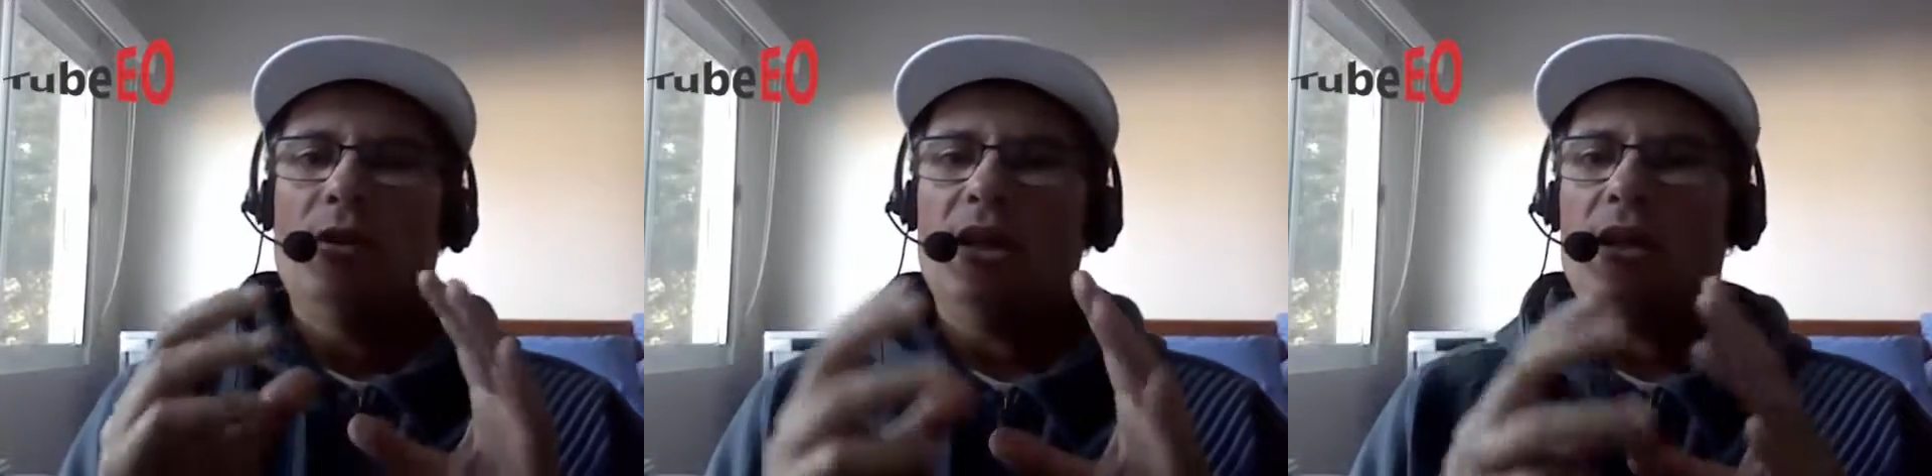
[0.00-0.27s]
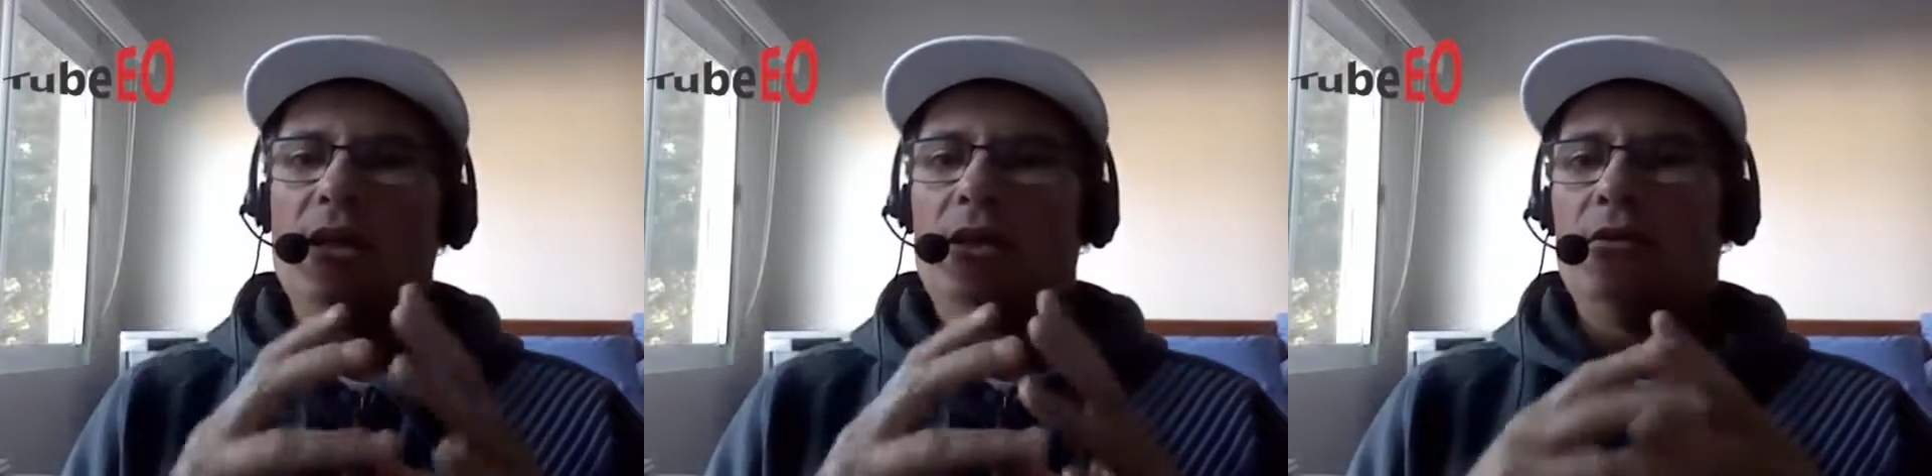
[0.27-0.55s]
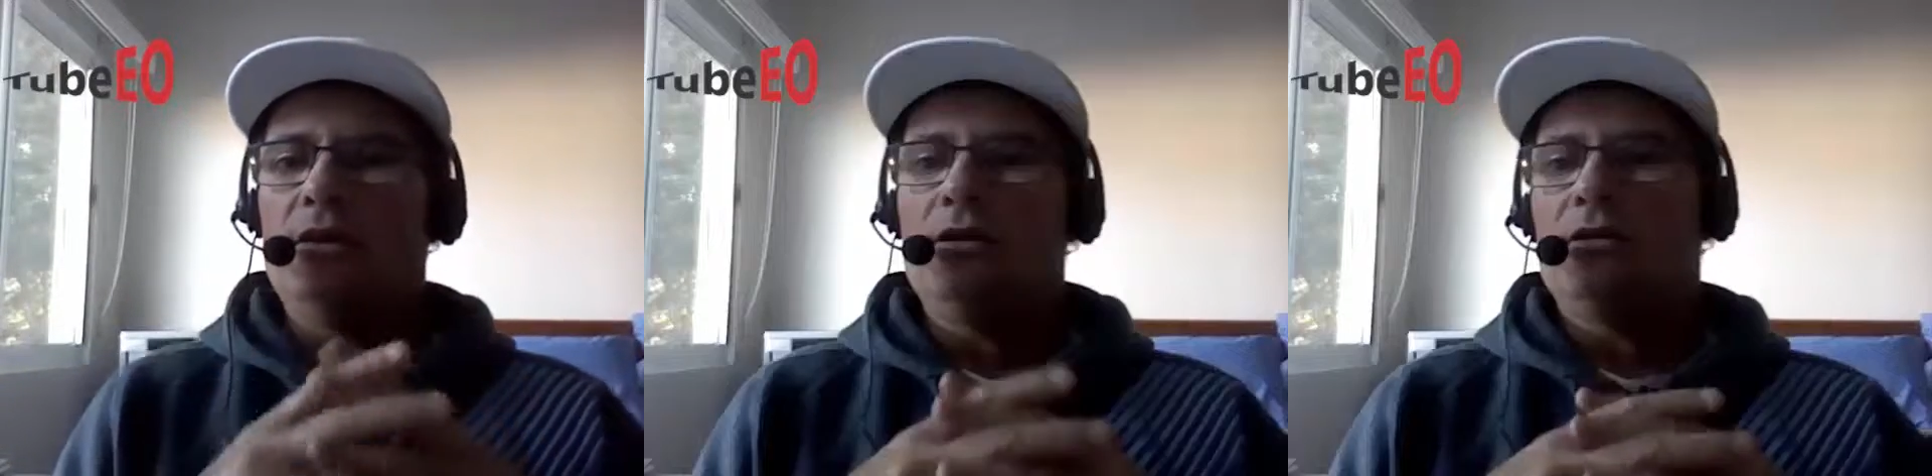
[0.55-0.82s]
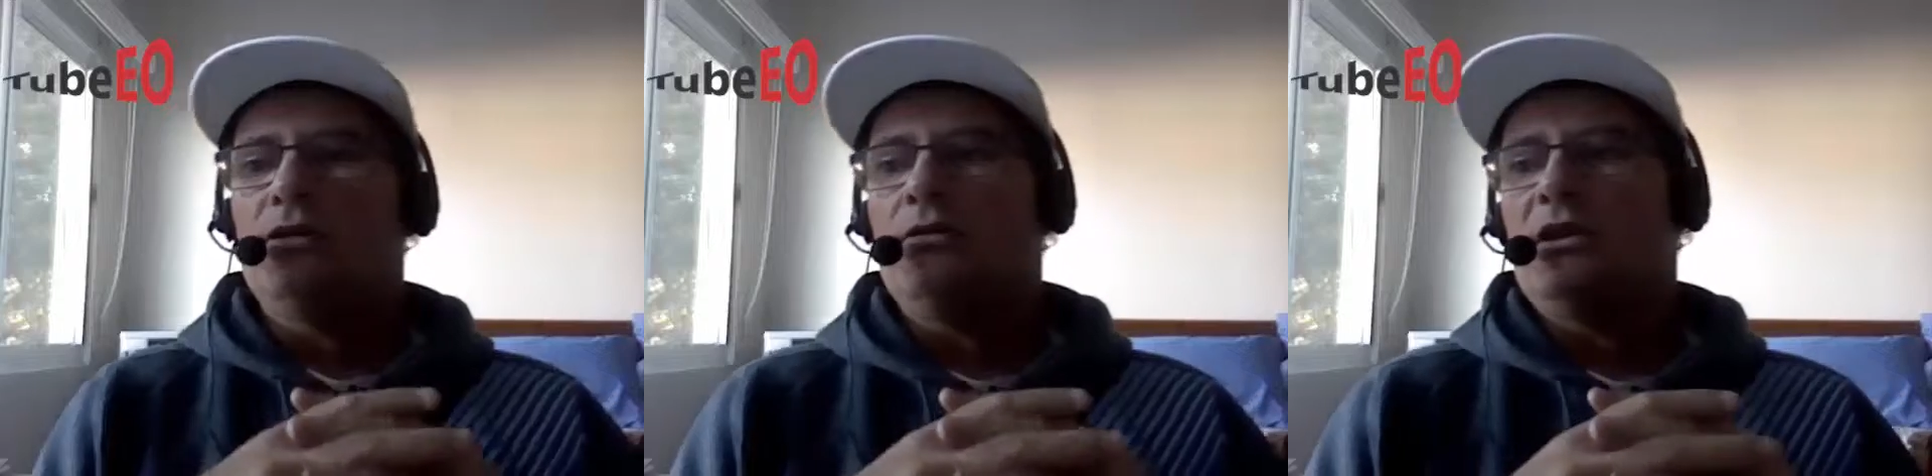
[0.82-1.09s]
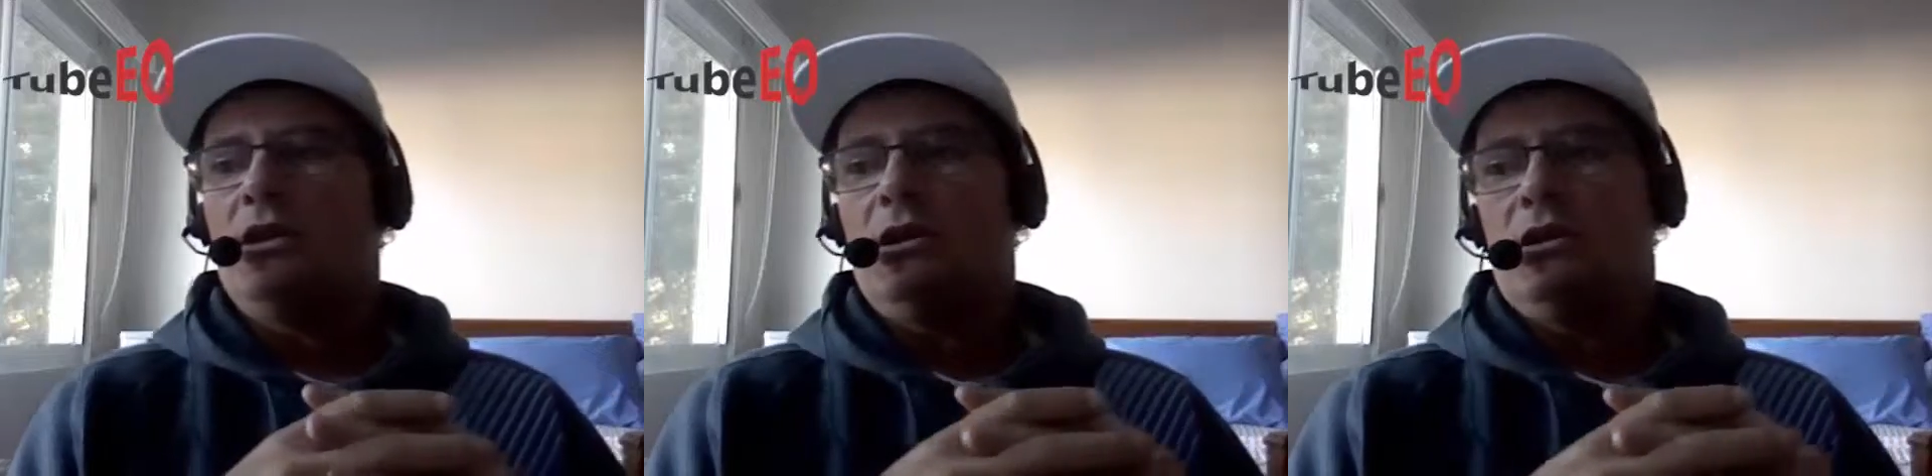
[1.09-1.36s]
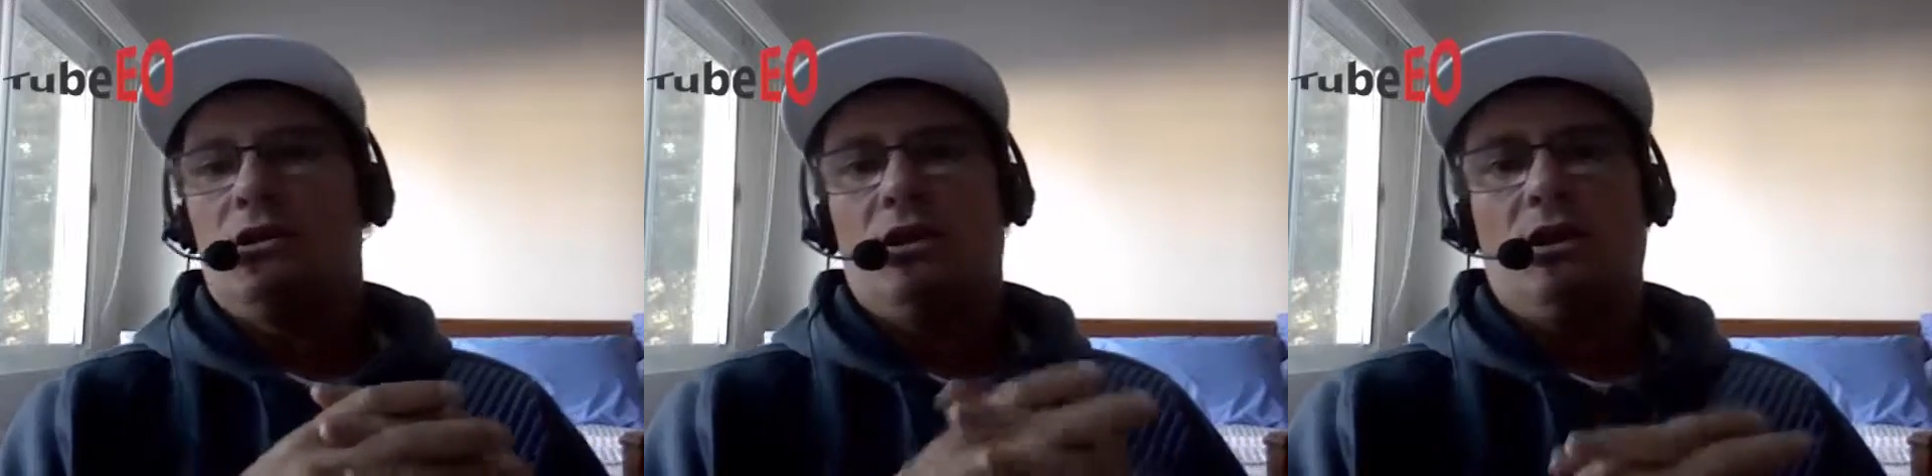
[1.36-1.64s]
The other area you can do
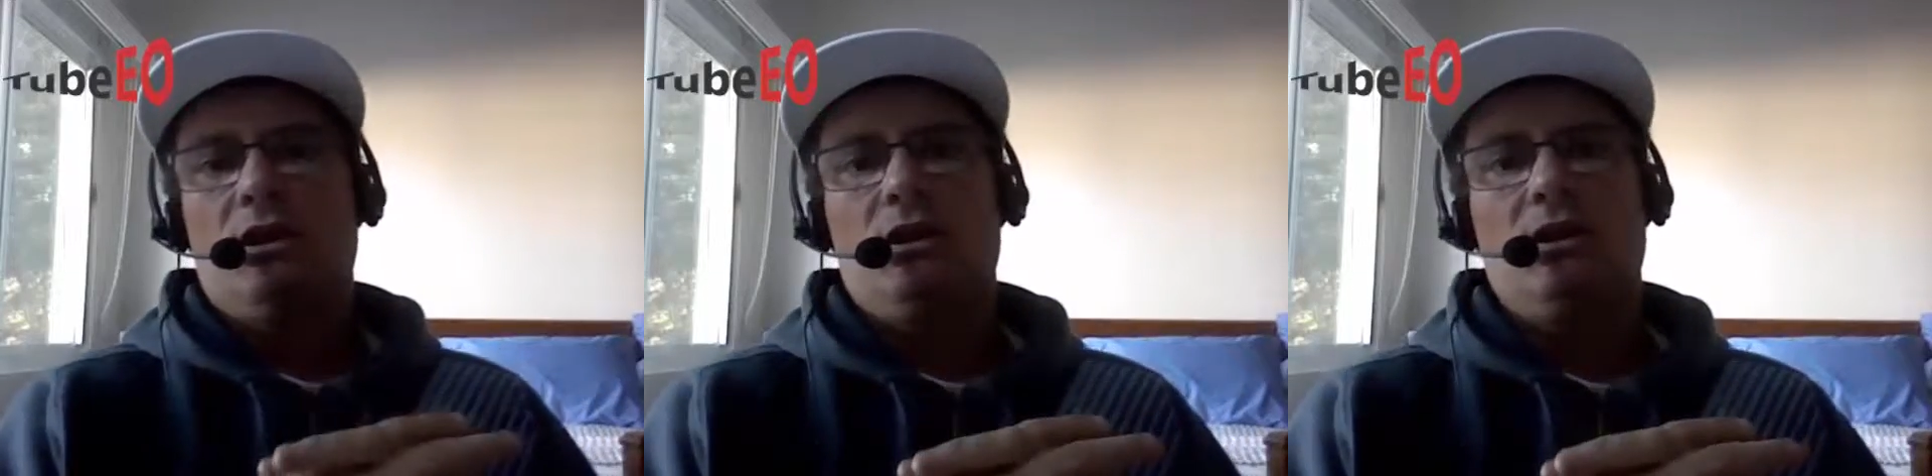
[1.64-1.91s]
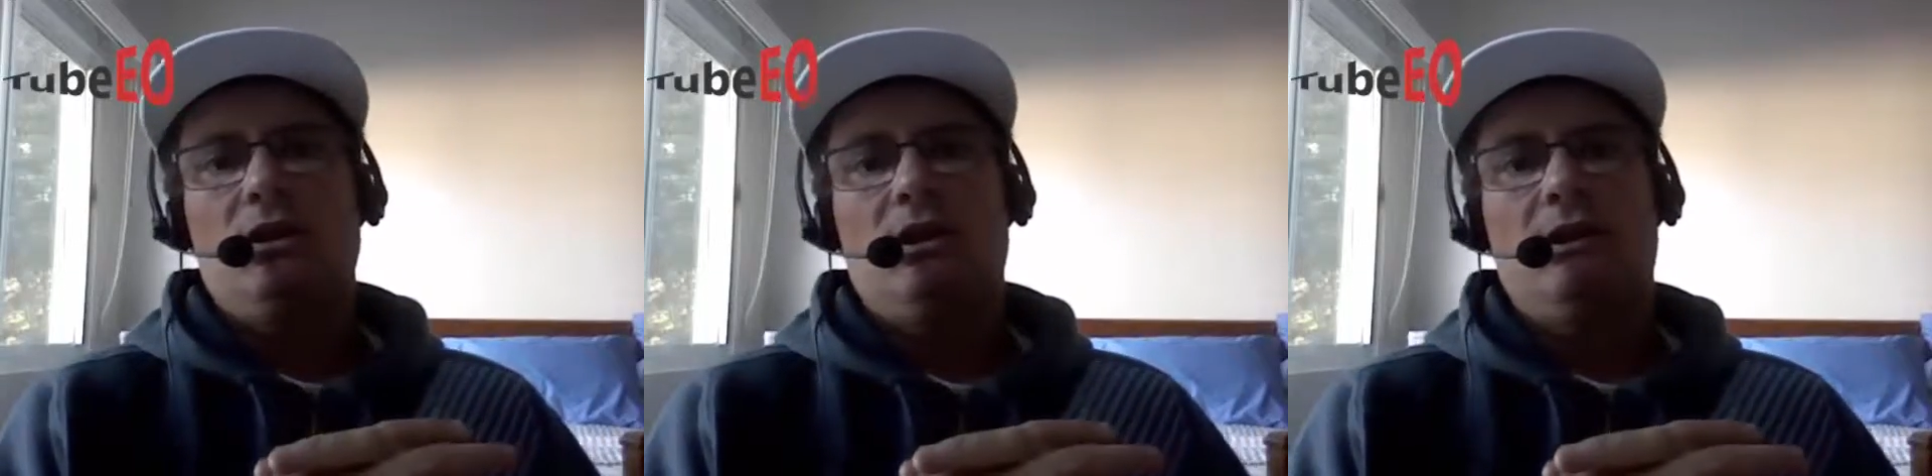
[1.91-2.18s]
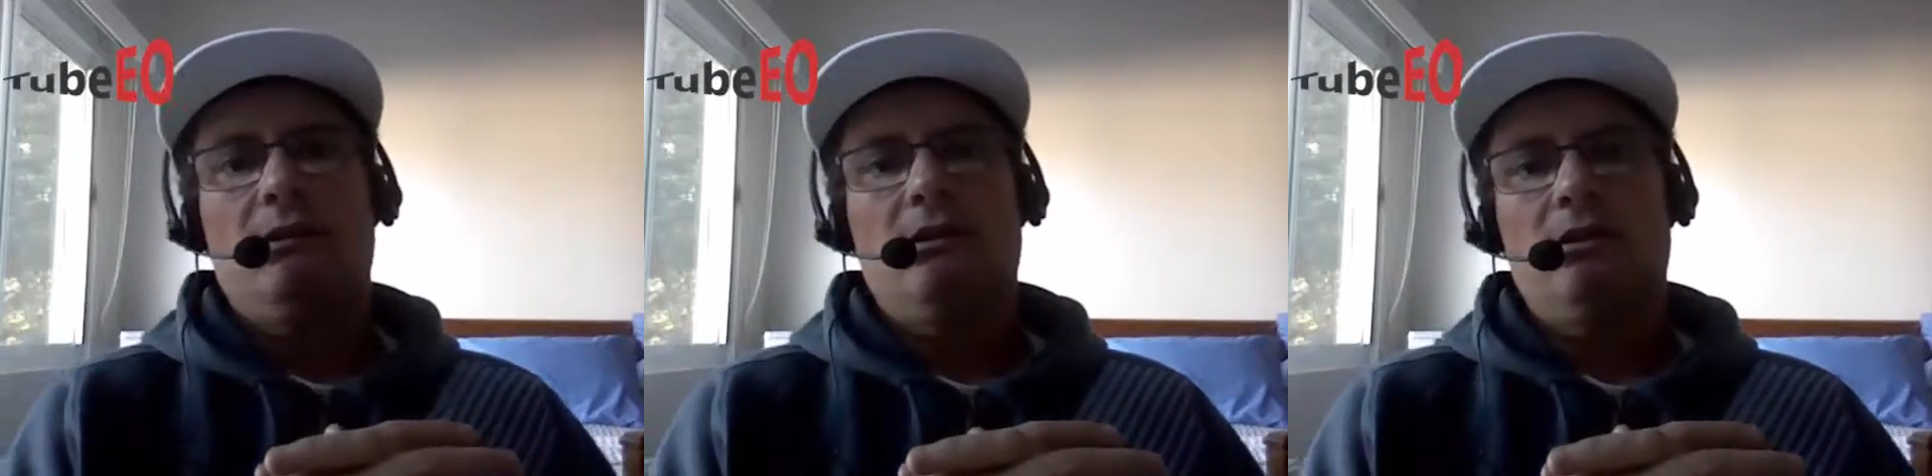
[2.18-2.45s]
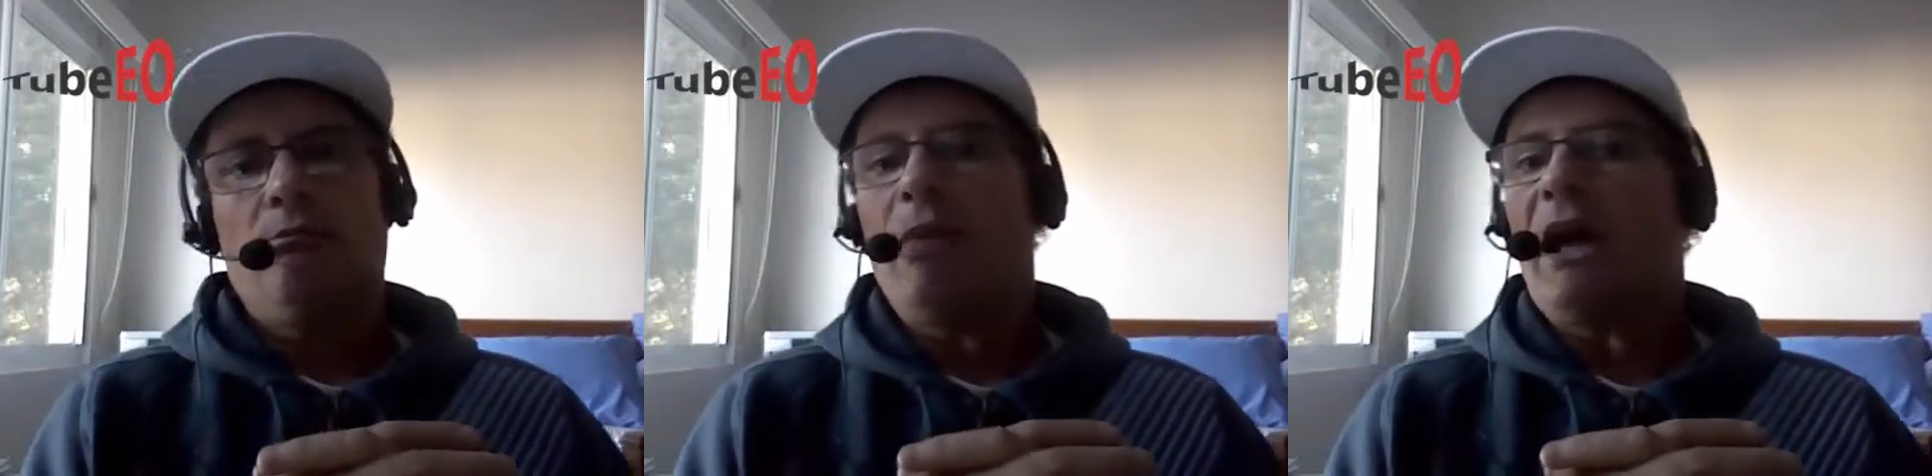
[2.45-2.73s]
is changing the